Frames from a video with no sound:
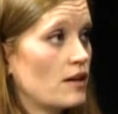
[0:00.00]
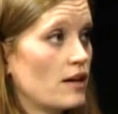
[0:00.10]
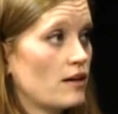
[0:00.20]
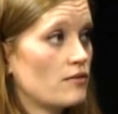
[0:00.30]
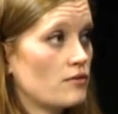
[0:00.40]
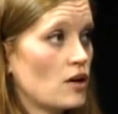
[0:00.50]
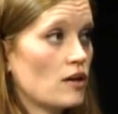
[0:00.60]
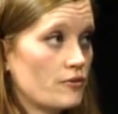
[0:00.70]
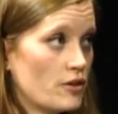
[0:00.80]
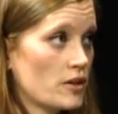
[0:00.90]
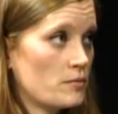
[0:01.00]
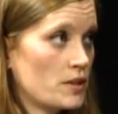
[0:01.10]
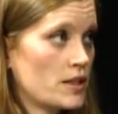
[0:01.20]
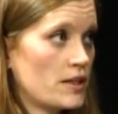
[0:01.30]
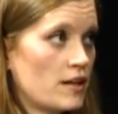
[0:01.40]
have called for
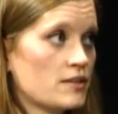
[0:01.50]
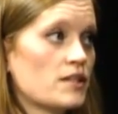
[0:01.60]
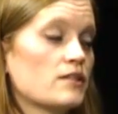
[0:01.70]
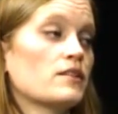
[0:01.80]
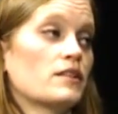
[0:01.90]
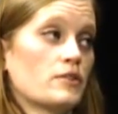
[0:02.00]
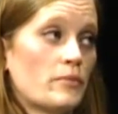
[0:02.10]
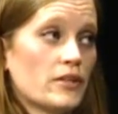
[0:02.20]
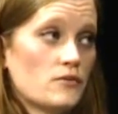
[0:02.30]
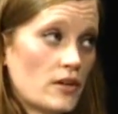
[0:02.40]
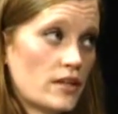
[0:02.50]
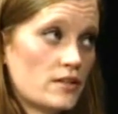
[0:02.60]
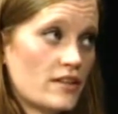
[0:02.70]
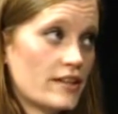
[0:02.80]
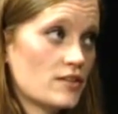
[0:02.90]
complete analysis and expressed very
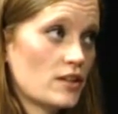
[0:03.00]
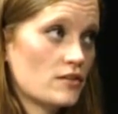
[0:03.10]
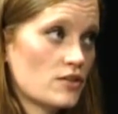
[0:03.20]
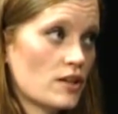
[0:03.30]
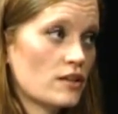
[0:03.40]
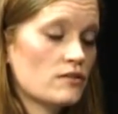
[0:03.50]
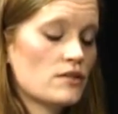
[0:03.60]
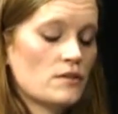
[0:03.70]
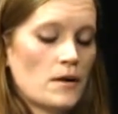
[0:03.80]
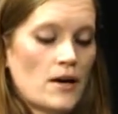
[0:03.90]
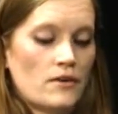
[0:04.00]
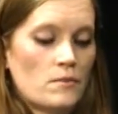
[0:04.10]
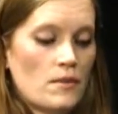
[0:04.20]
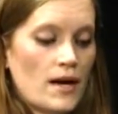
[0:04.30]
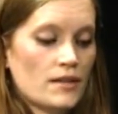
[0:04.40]
serious concerns about
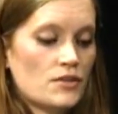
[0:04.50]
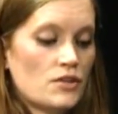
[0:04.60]
impacts